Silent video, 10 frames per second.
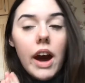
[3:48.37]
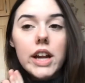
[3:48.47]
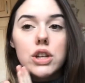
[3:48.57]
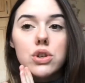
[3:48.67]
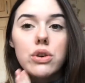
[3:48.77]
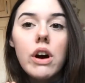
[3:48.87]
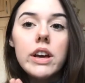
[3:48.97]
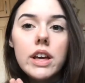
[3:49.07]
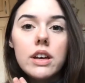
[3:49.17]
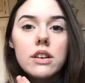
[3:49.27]
and
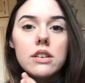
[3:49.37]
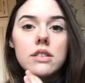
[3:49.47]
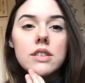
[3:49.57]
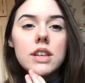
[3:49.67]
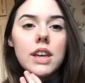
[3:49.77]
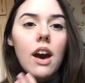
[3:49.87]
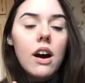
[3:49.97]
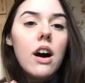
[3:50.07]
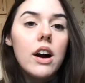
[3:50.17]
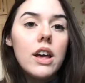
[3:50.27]
trying to get
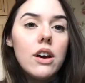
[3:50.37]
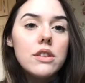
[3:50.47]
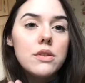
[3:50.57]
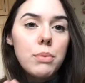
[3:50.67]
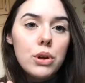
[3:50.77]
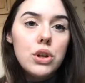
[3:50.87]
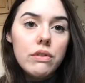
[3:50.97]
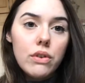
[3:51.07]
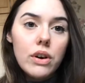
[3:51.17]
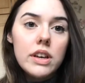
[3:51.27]
higher to push your
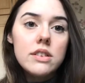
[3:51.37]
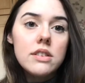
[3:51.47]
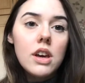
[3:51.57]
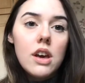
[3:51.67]
voice,